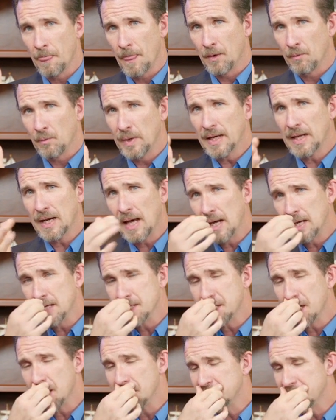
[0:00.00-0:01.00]

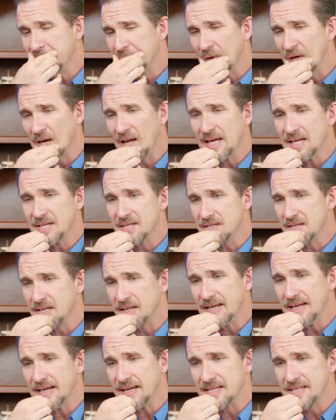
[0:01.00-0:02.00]
Realize as it relates to
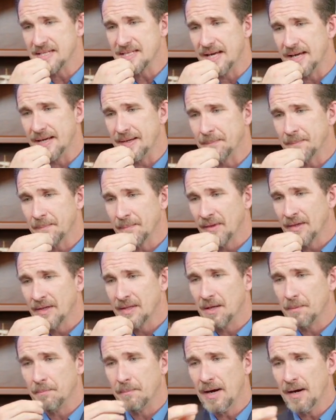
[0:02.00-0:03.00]
this that,
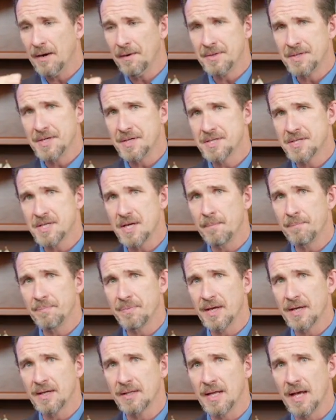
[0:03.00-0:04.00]
that marriage is
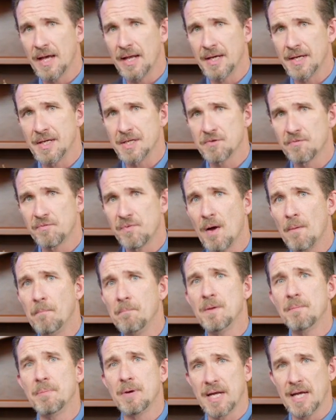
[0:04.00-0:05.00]
something that is from
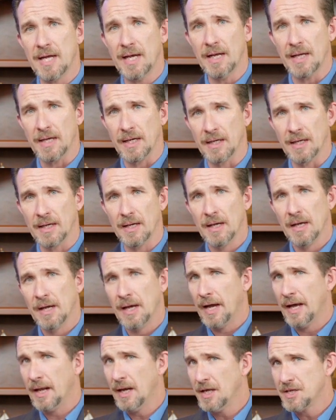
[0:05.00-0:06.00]
the beginning
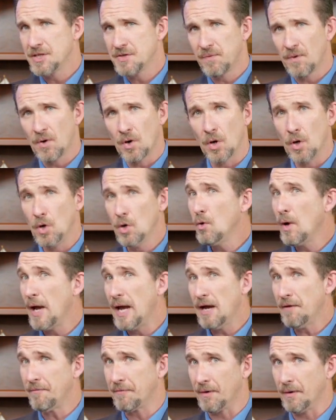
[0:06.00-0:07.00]
and it's for
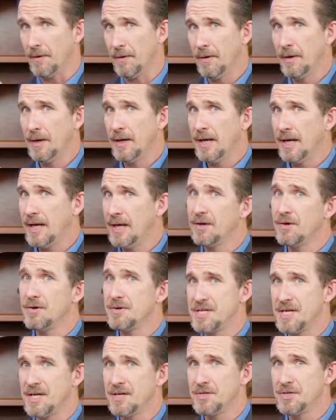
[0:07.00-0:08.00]
whoever
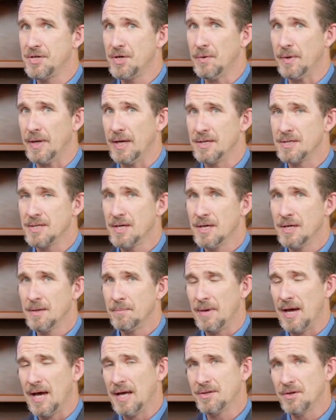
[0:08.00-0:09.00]
enters into it.
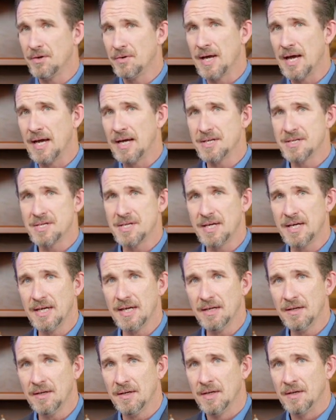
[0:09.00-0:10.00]
Matthew
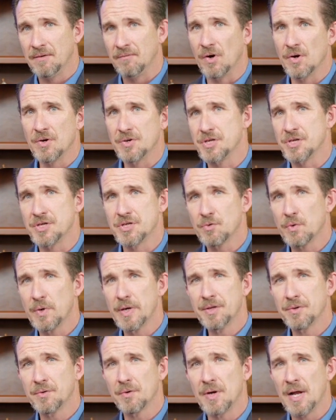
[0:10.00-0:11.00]
19, verses
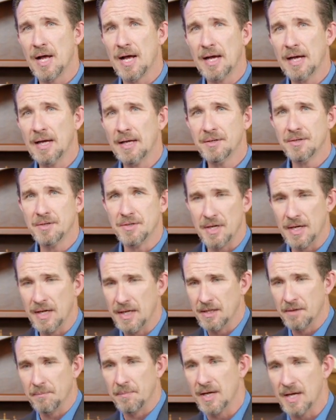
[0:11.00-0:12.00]
3 through 9,
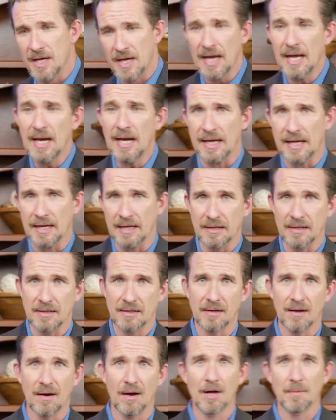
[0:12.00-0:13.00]
in the beginning,
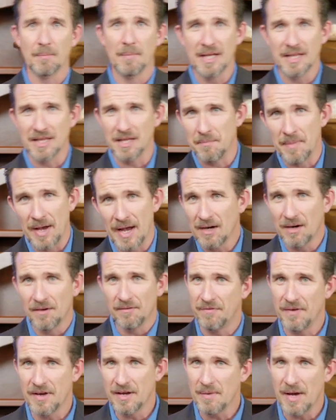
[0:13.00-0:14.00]
God made them male
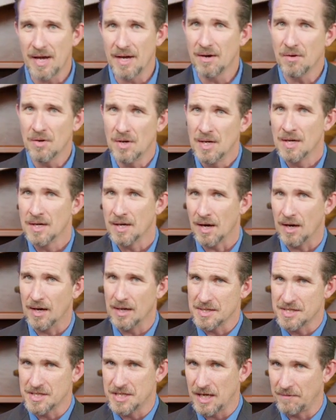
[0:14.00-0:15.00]
and female.
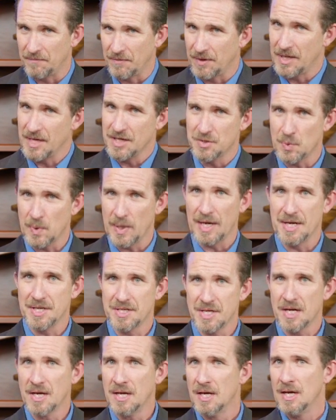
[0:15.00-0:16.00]
God said, For this
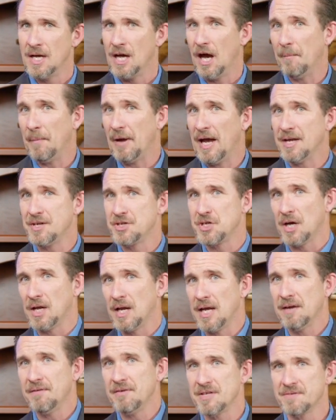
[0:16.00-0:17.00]
reason, a man shall
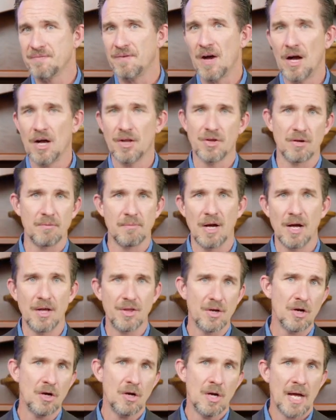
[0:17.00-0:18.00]
leave his father and
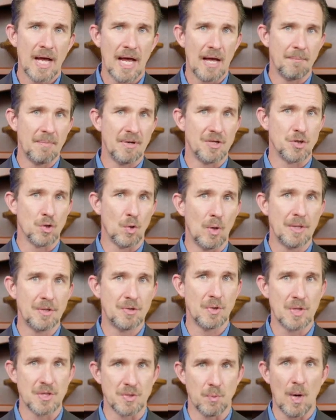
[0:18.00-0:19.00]
mother and be joined
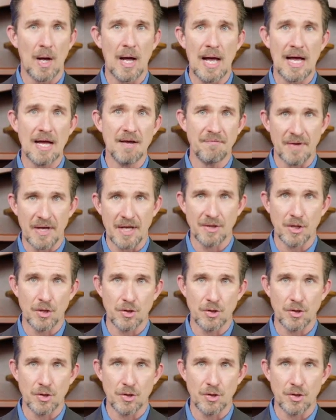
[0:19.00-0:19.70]
to his wife, and the